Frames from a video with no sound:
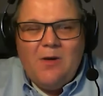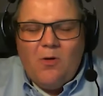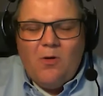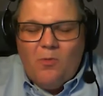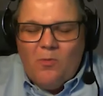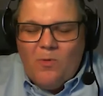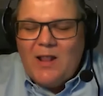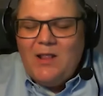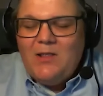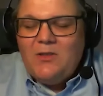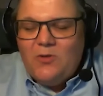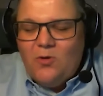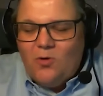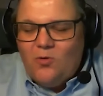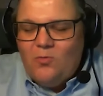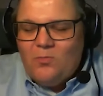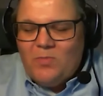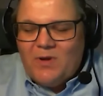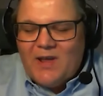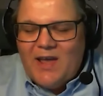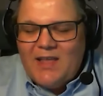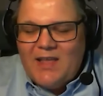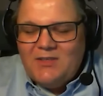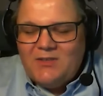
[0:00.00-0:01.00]

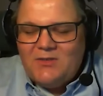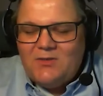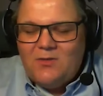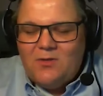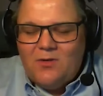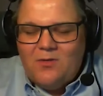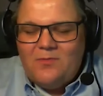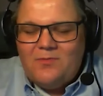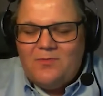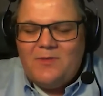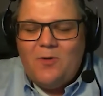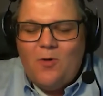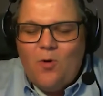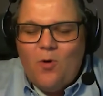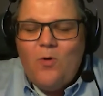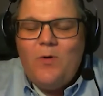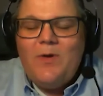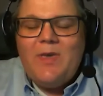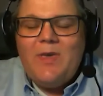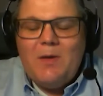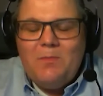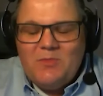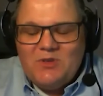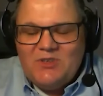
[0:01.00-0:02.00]
well-known brands of
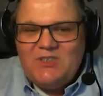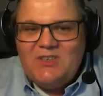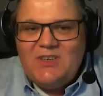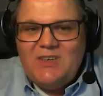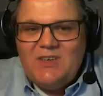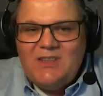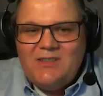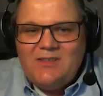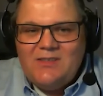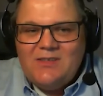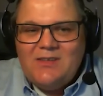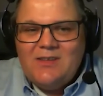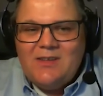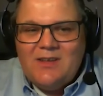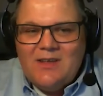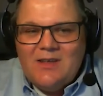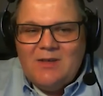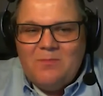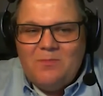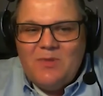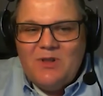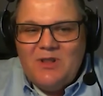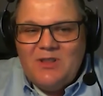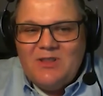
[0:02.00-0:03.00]
OEM machine
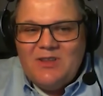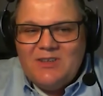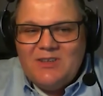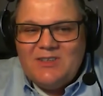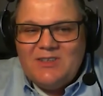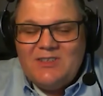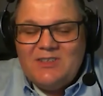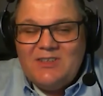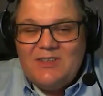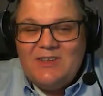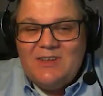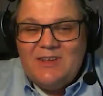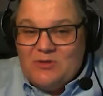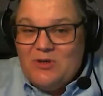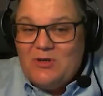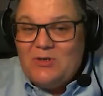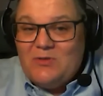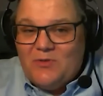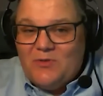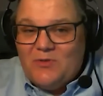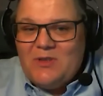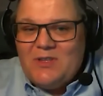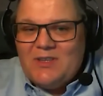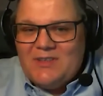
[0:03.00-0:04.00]
builders
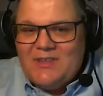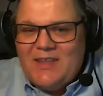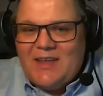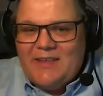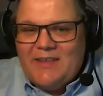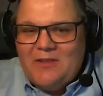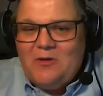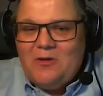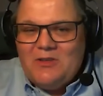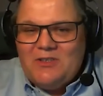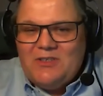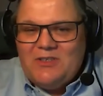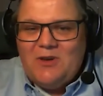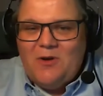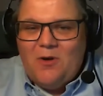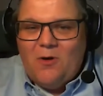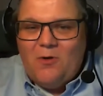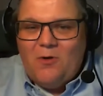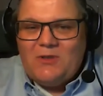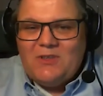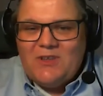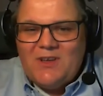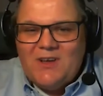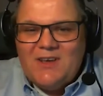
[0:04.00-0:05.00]
just for the technology
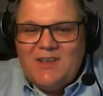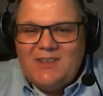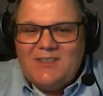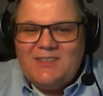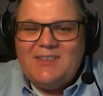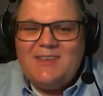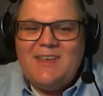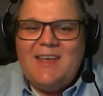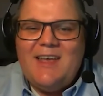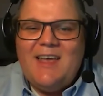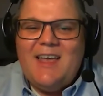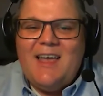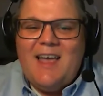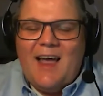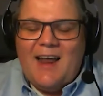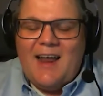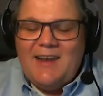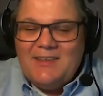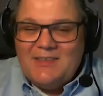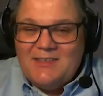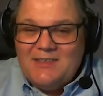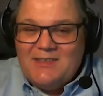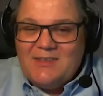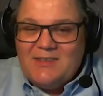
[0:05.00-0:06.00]
outright,
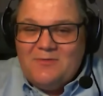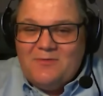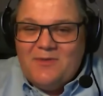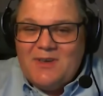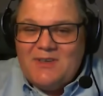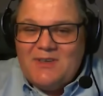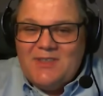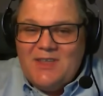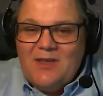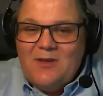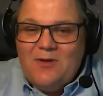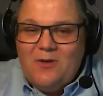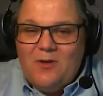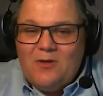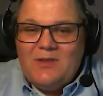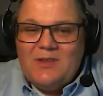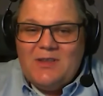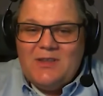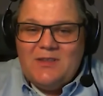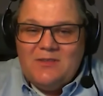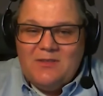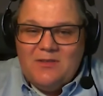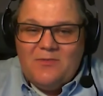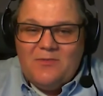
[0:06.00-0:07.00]
and is investing a
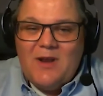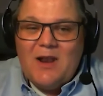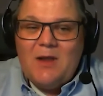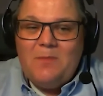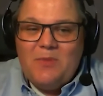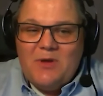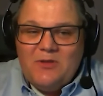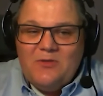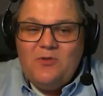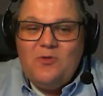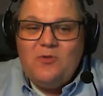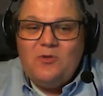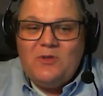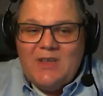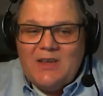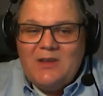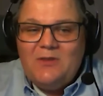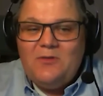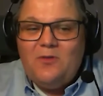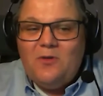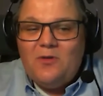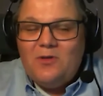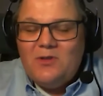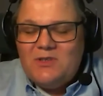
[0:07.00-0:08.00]
lot in developing new
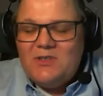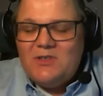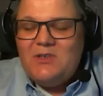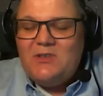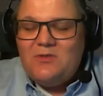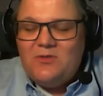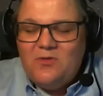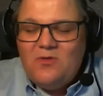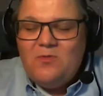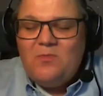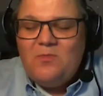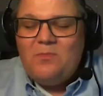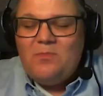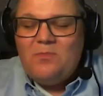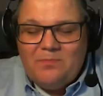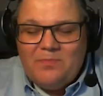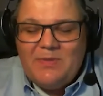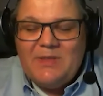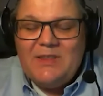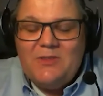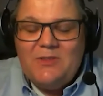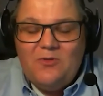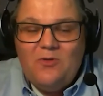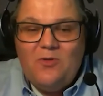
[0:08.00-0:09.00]
technology to
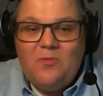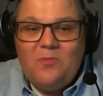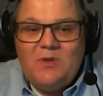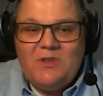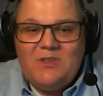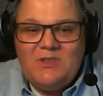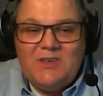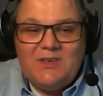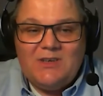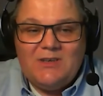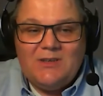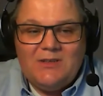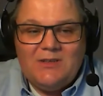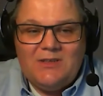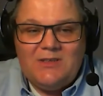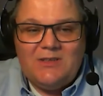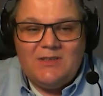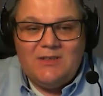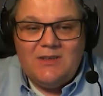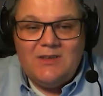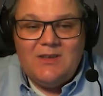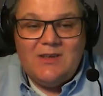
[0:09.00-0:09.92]
print new materials.